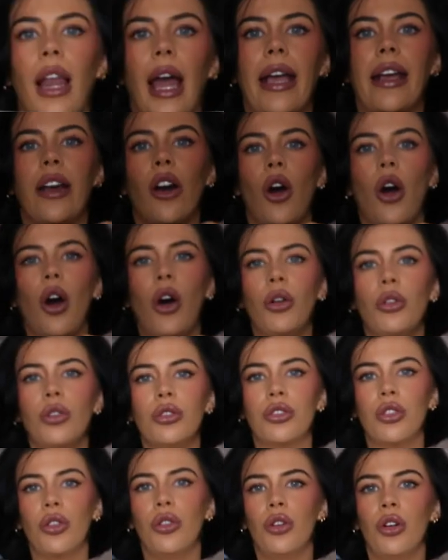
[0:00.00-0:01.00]
like
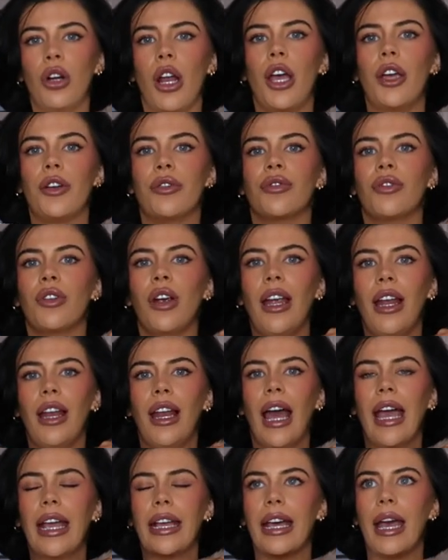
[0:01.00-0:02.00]
holes all over it
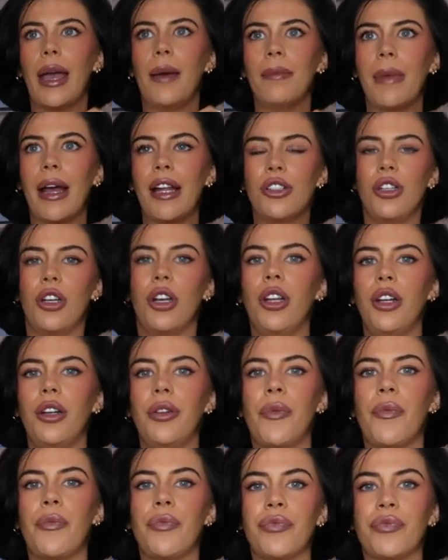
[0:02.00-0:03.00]
like
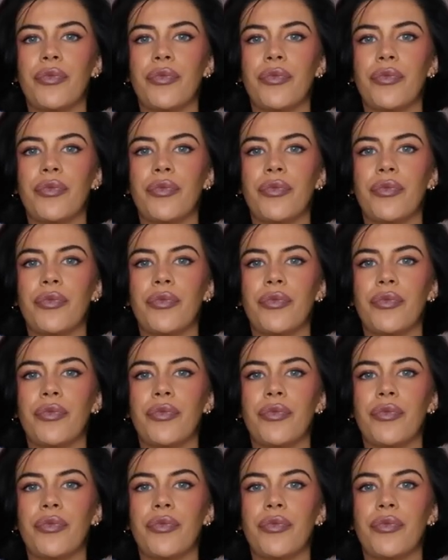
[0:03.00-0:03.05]
imagine